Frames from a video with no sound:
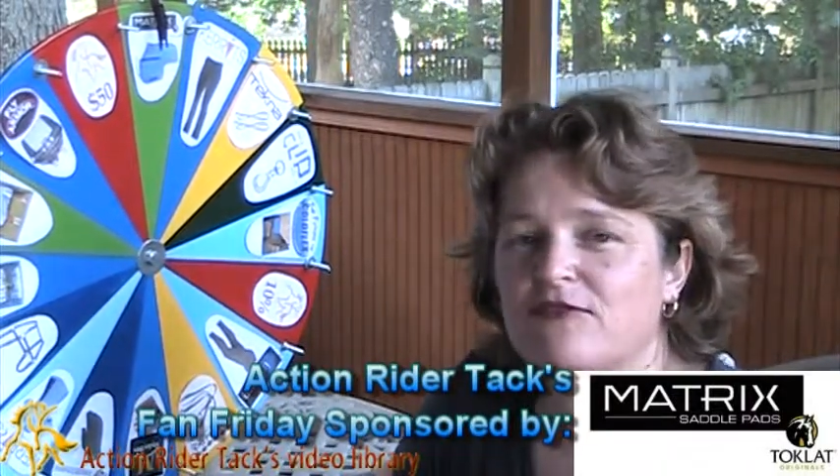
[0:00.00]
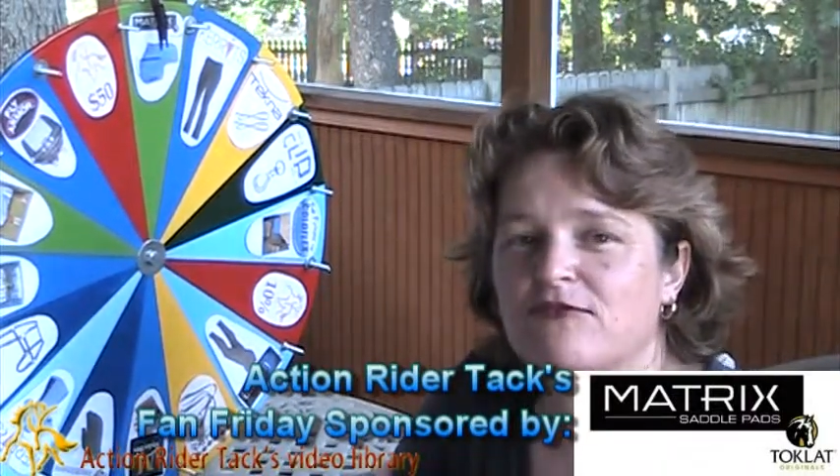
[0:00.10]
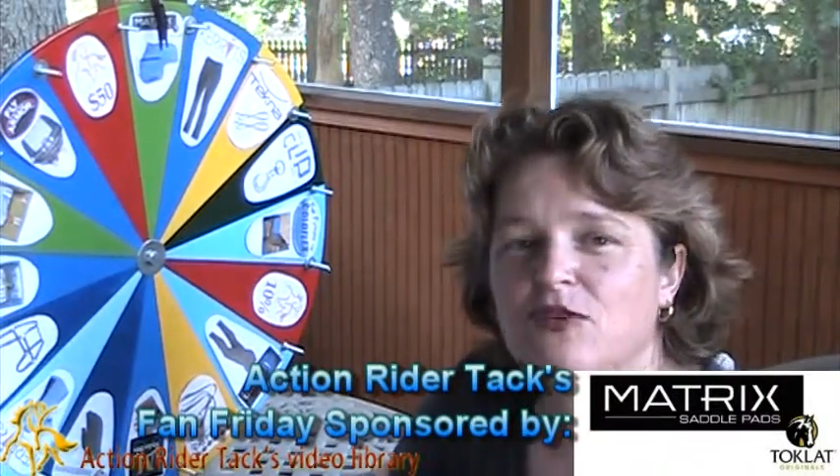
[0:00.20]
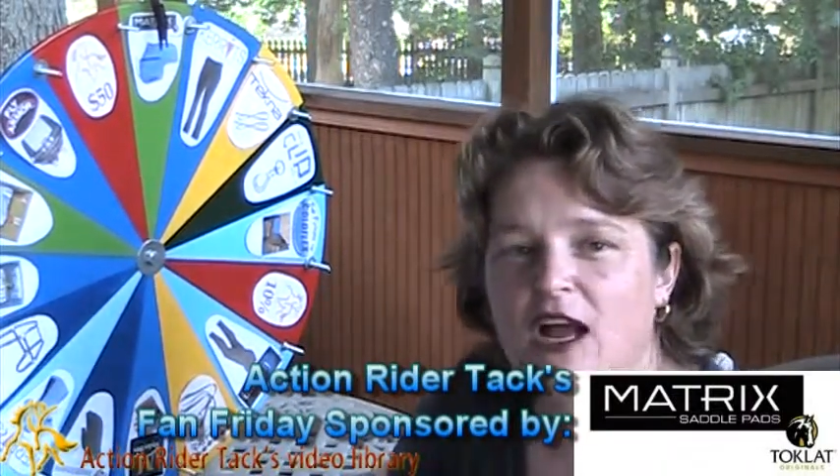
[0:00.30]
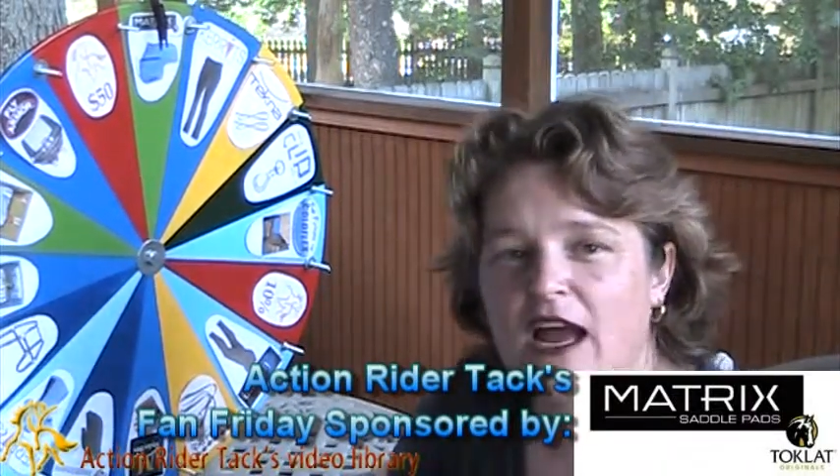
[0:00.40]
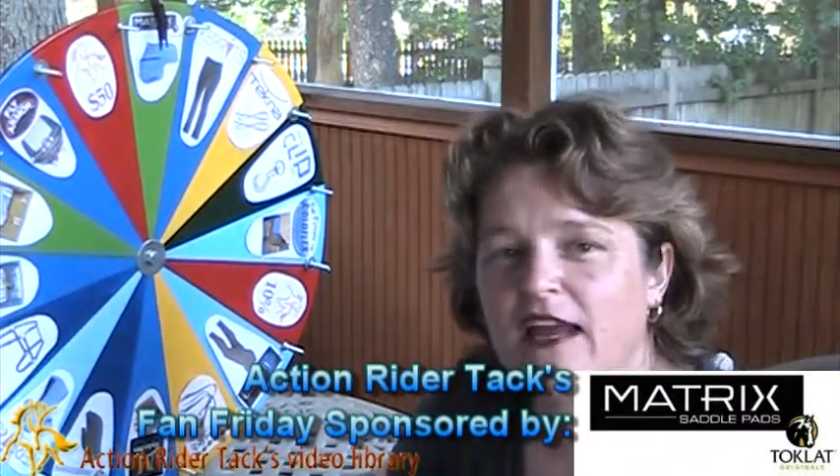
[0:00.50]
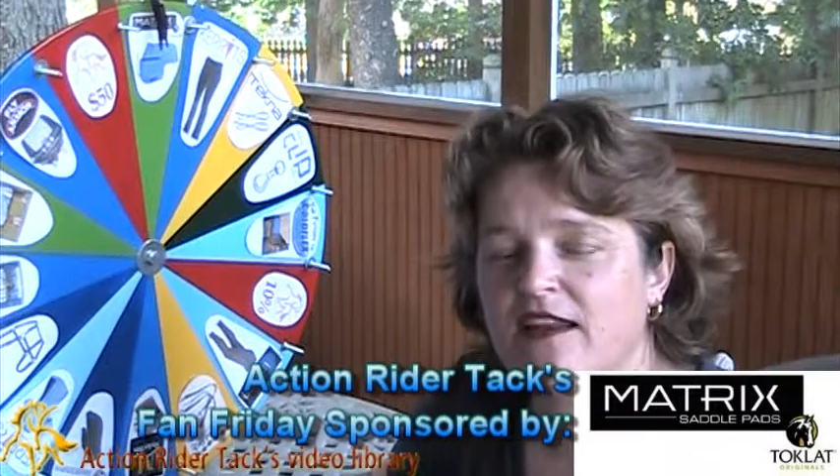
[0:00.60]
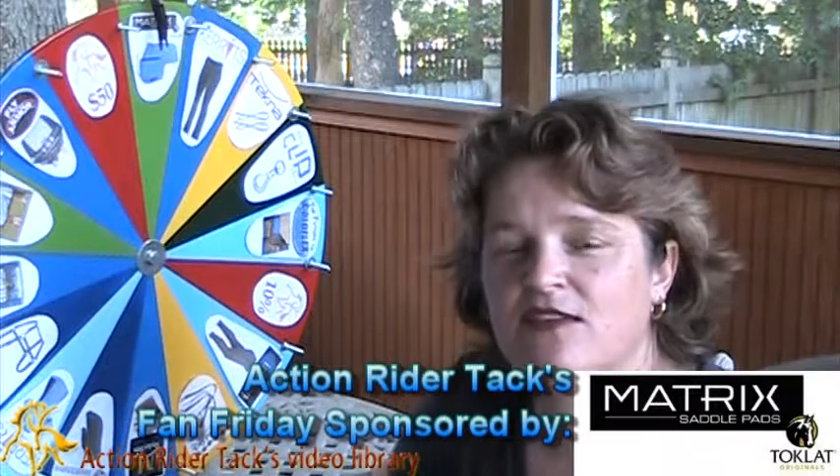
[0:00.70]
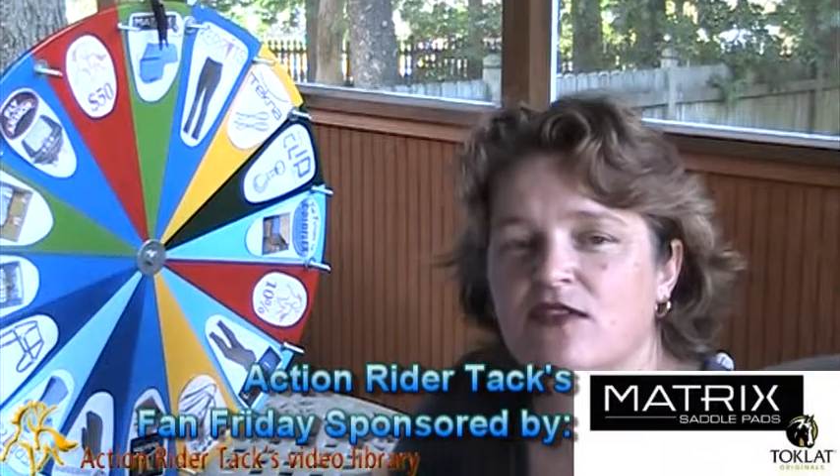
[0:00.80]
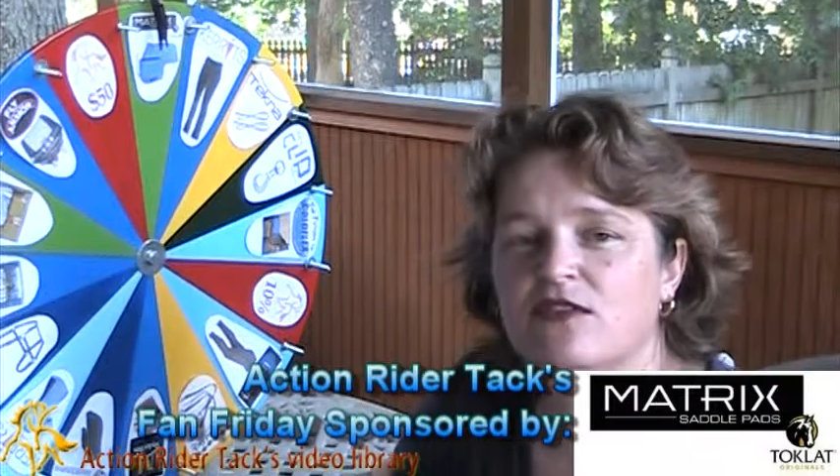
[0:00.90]

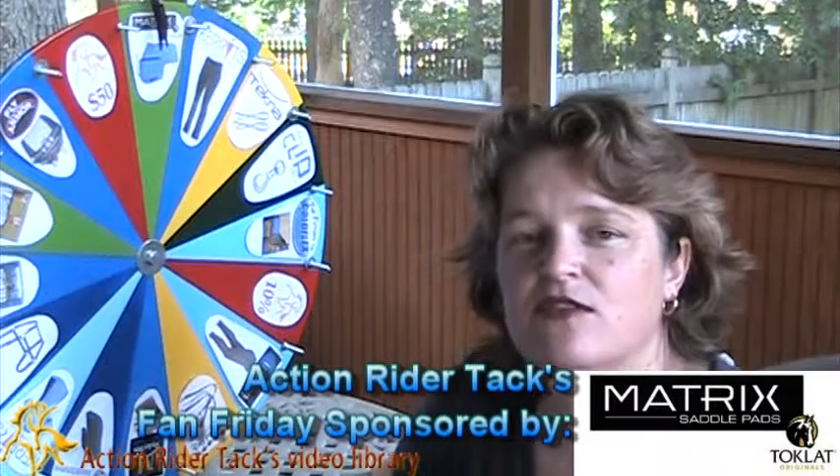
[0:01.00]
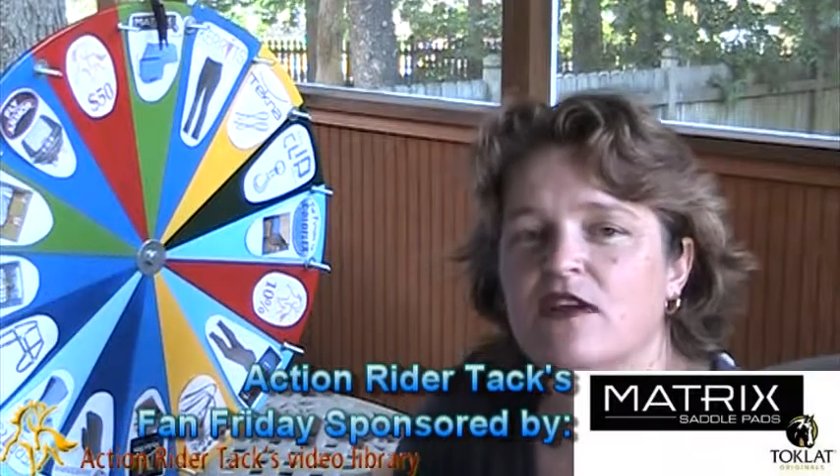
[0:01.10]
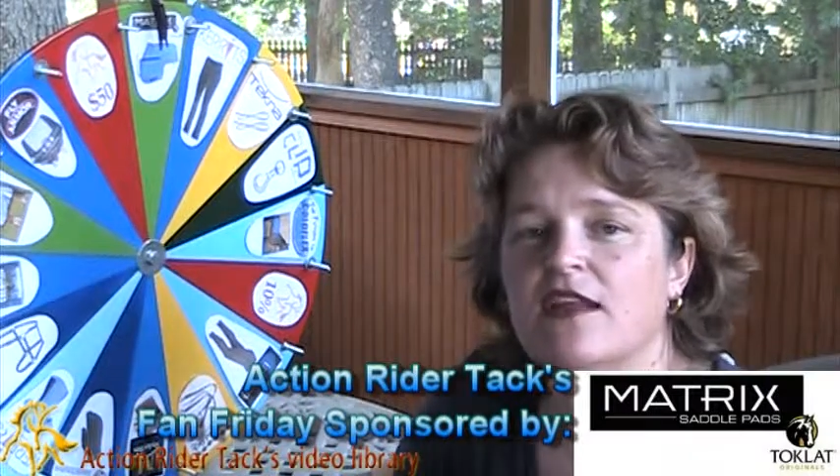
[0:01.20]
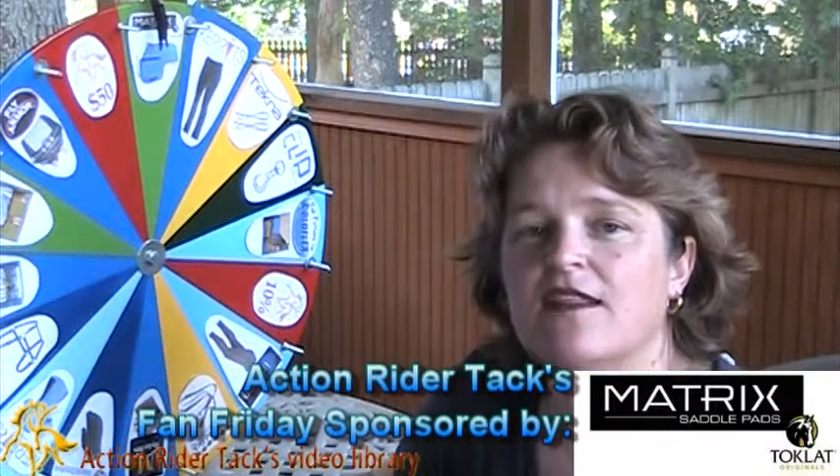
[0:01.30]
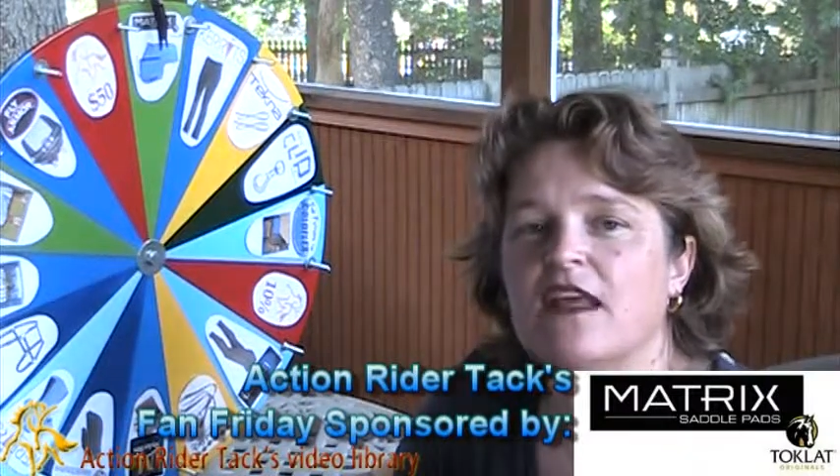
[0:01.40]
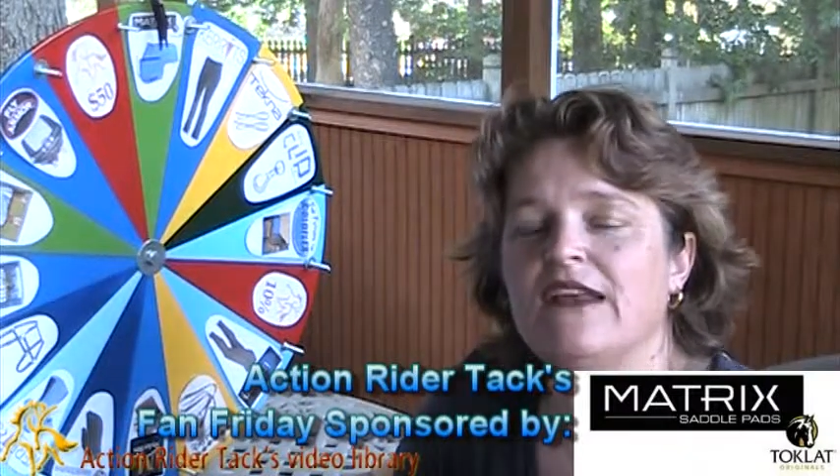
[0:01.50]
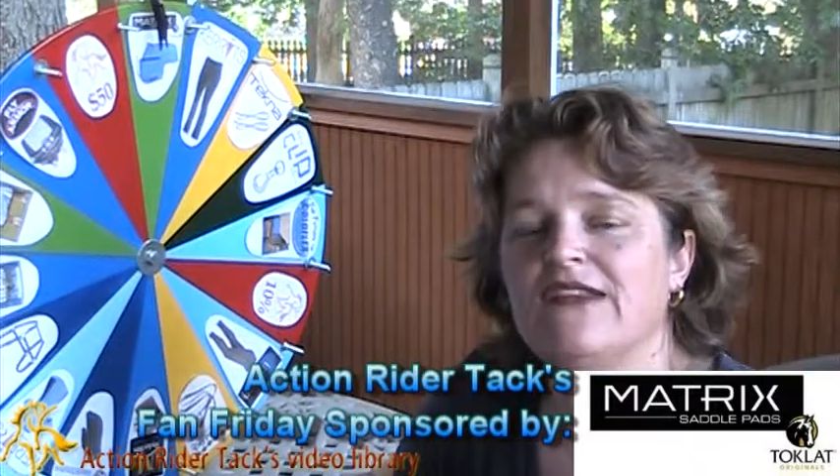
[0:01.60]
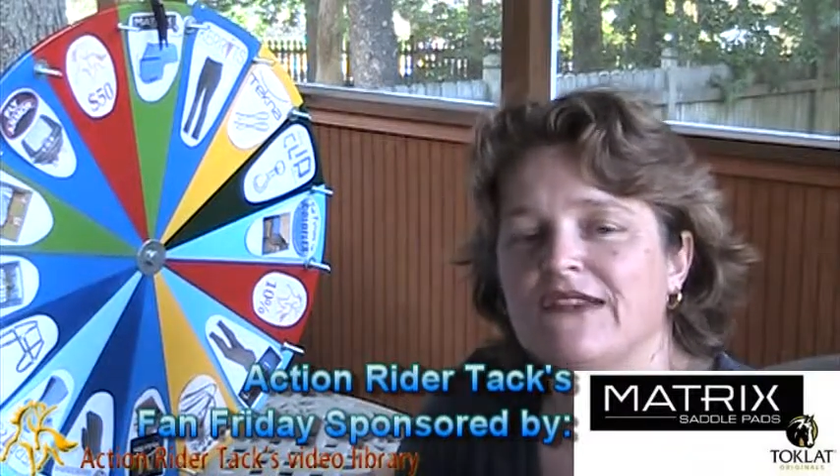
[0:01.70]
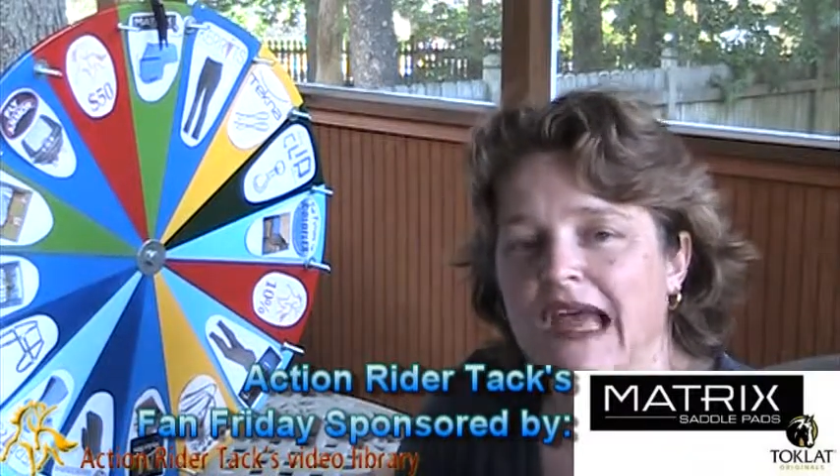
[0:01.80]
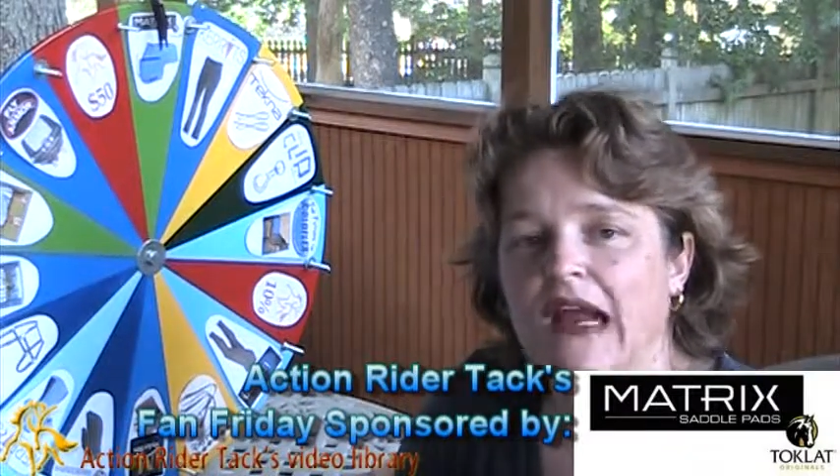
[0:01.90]
varieties so that you can get the
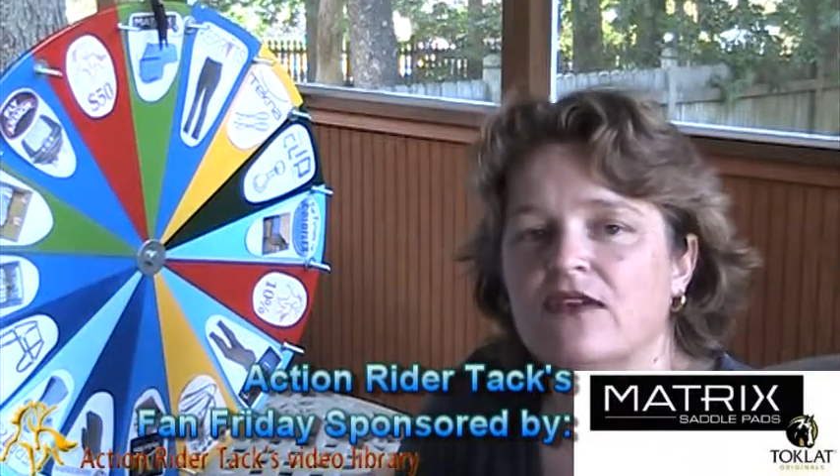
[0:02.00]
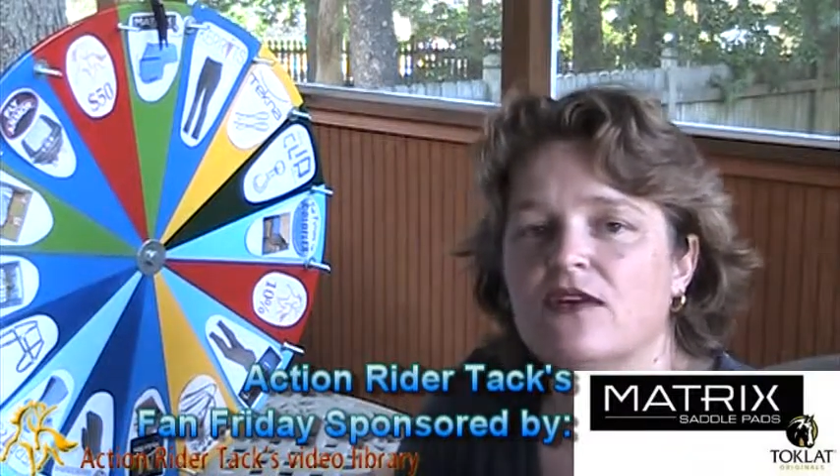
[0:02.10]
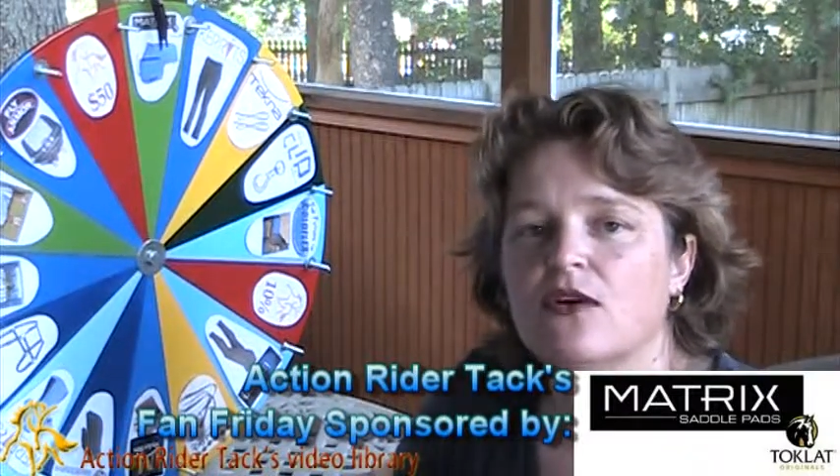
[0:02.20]
exact